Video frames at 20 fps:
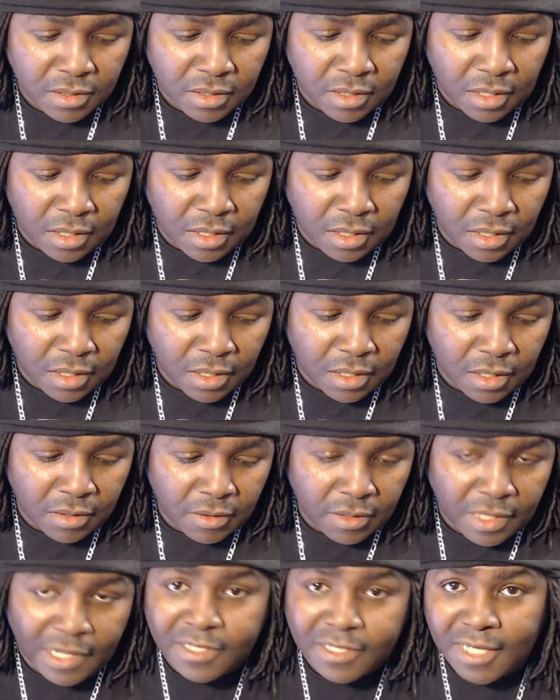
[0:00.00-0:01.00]
uh,
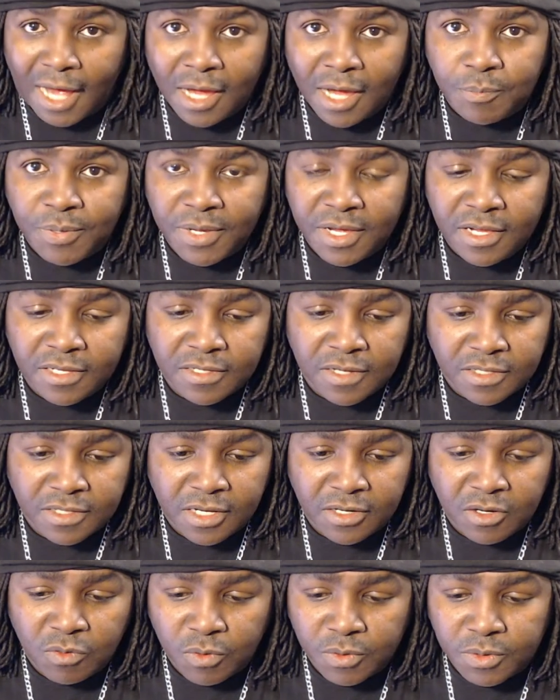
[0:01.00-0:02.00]
its IPs.
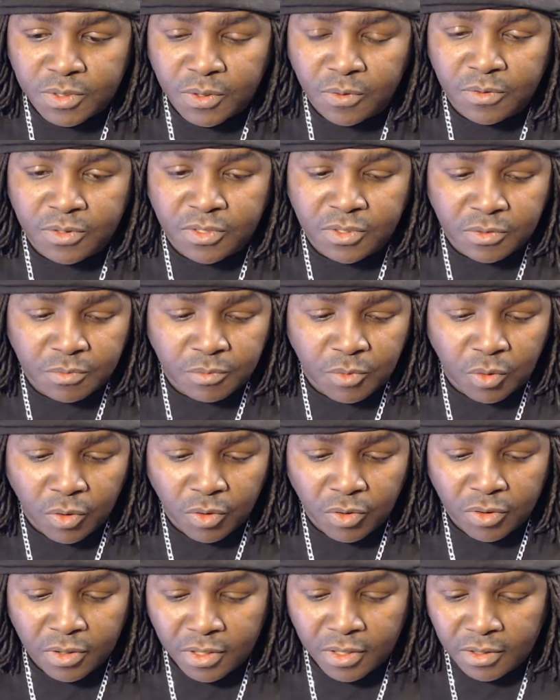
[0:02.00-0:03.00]
Nintendo will turn to
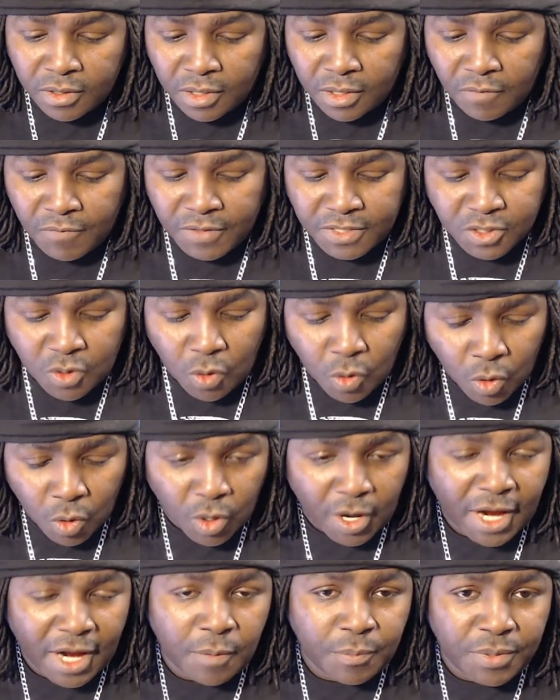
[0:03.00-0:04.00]
more of its
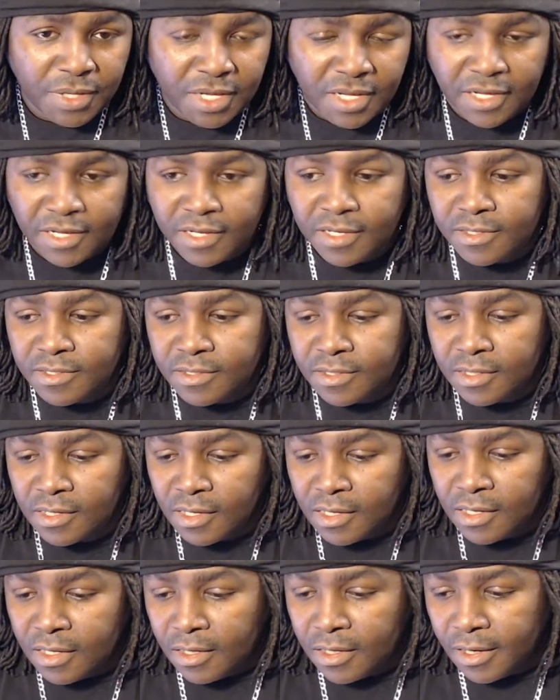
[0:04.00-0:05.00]
core IPs
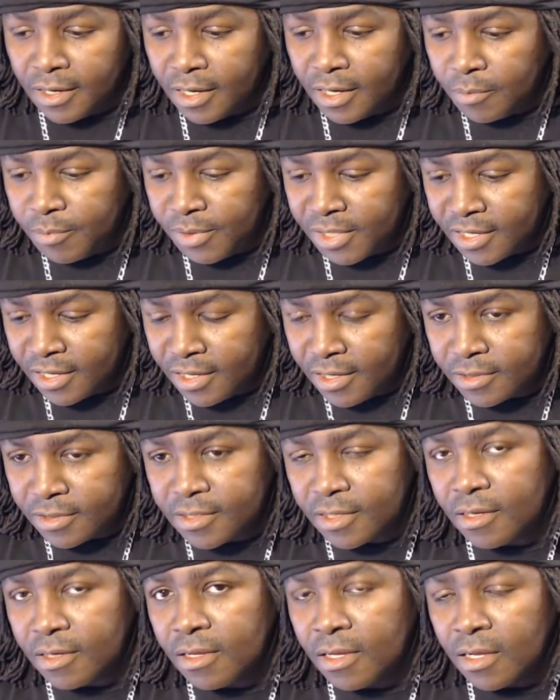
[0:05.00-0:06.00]
uh,
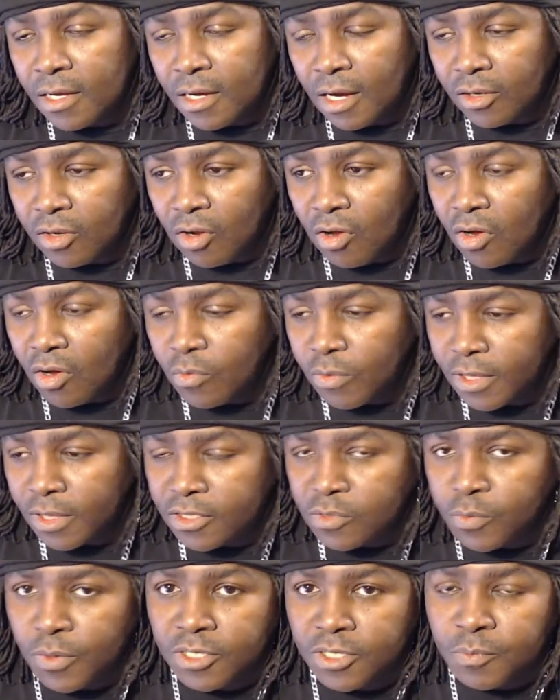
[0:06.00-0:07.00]
because, along with the
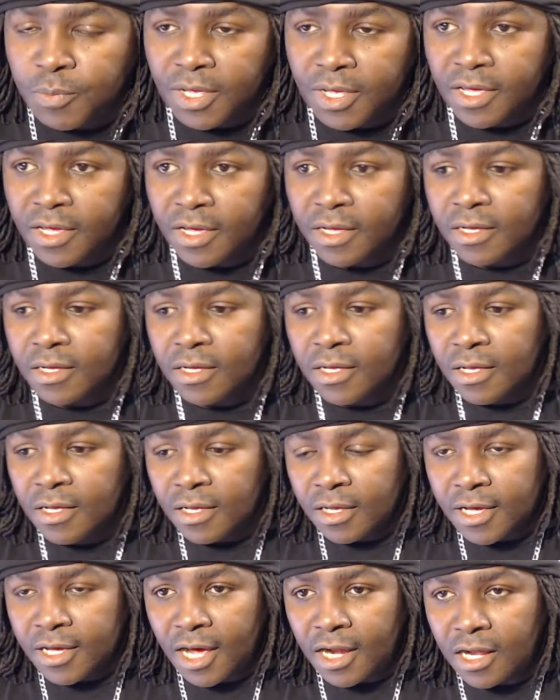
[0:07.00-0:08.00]
Switch being
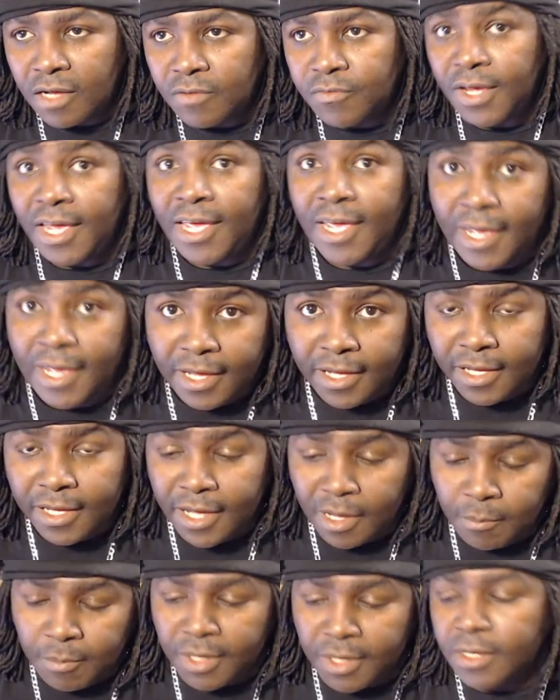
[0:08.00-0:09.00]
kind of a
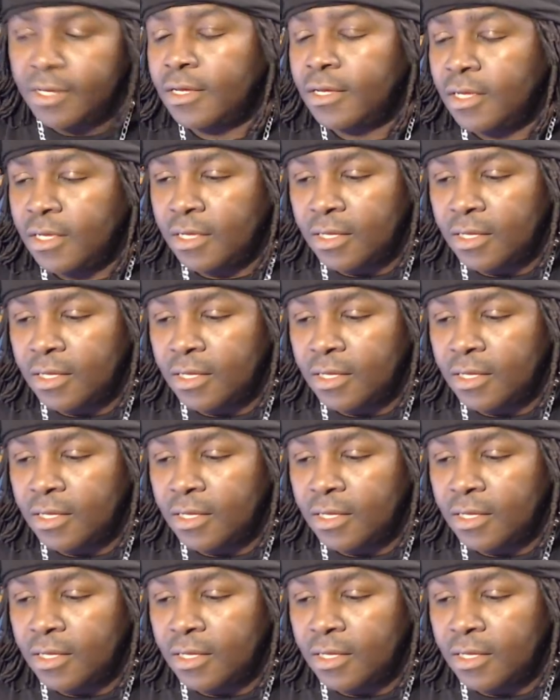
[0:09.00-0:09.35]
gimmick,